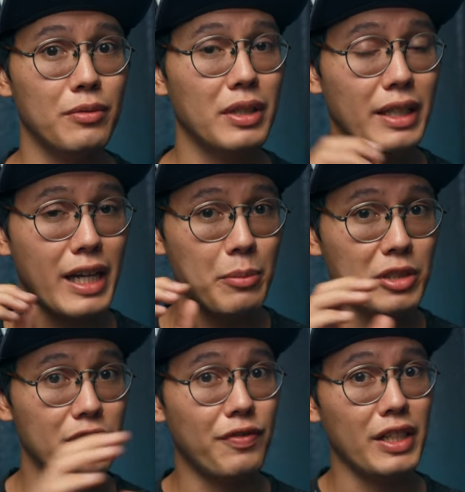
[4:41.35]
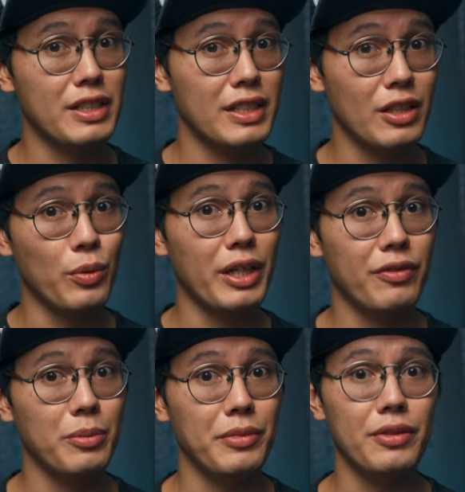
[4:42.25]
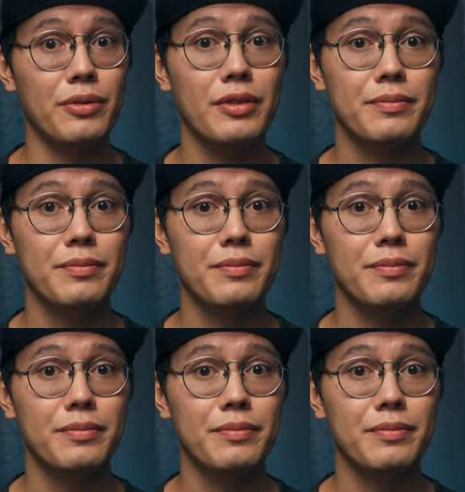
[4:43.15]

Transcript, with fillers: when the camera is facing away from you.